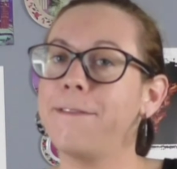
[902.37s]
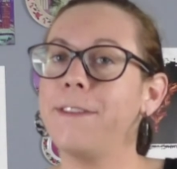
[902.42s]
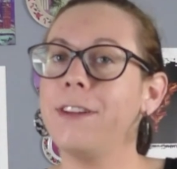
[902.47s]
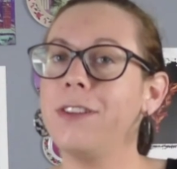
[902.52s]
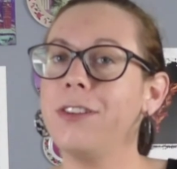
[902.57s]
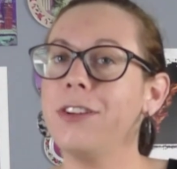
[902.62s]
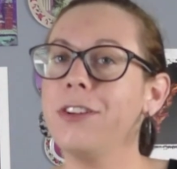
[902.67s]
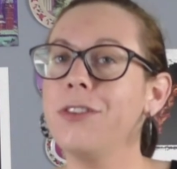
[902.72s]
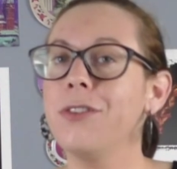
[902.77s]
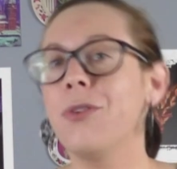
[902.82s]

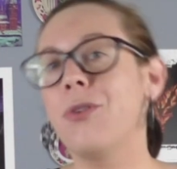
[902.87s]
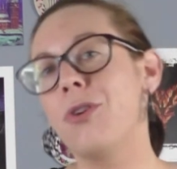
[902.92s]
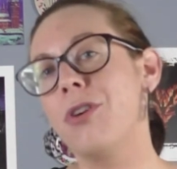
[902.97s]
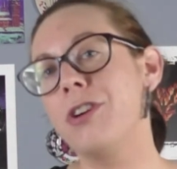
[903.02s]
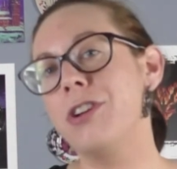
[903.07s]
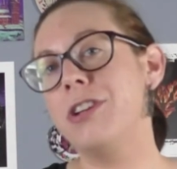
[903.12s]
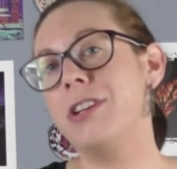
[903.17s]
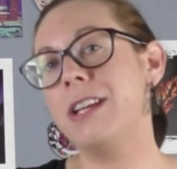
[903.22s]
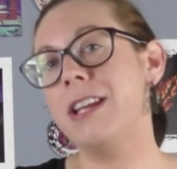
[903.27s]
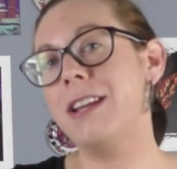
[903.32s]
filler, or
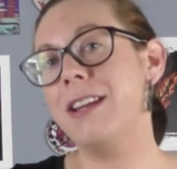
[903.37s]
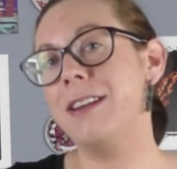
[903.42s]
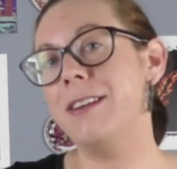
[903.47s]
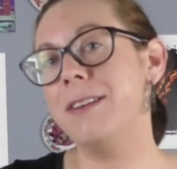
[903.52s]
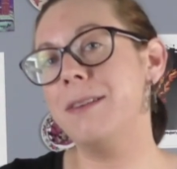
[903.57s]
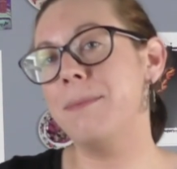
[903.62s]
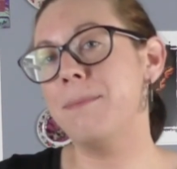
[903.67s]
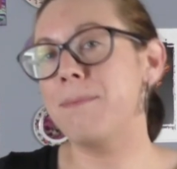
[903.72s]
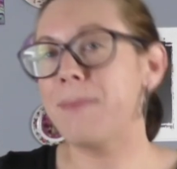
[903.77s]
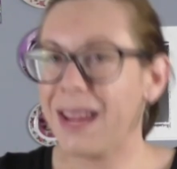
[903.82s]
you can
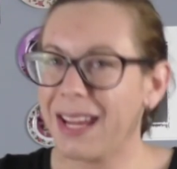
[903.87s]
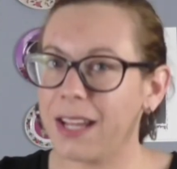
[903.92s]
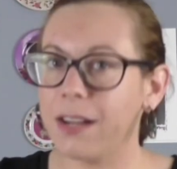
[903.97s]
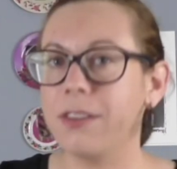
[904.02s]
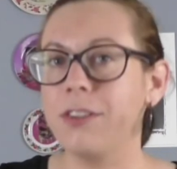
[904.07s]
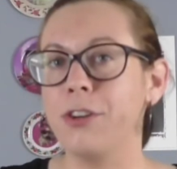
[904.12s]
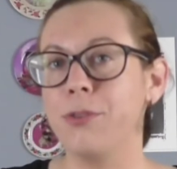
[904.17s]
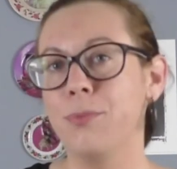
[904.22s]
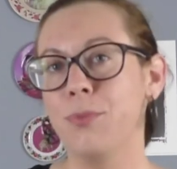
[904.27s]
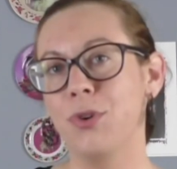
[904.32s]
make it a
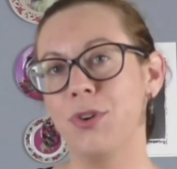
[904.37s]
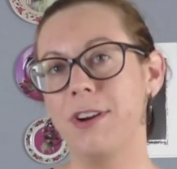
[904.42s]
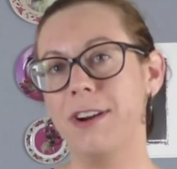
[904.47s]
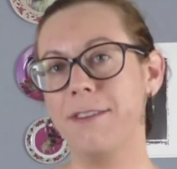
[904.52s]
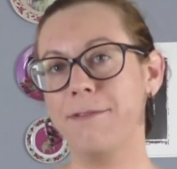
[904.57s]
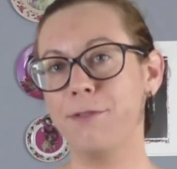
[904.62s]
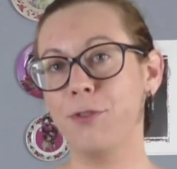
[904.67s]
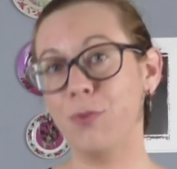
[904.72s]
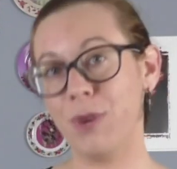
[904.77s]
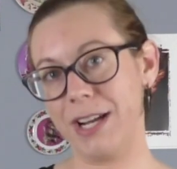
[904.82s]
little more
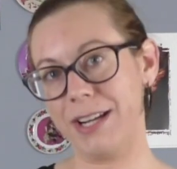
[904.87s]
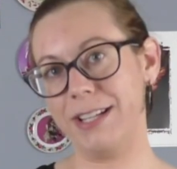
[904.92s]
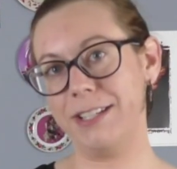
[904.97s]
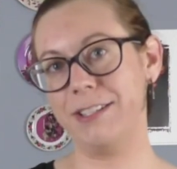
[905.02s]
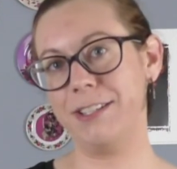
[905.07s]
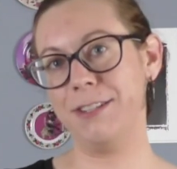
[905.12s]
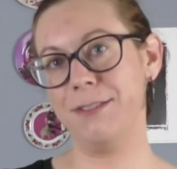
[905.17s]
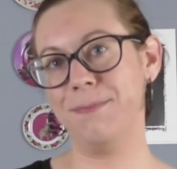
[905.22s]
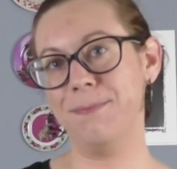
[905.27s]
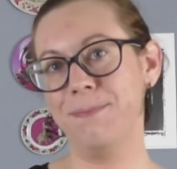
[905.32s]
if you wanted
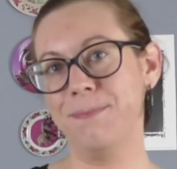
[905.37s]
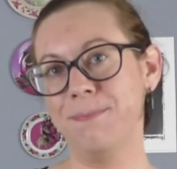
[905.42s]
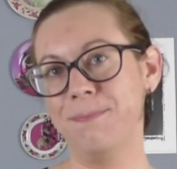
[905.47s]
to.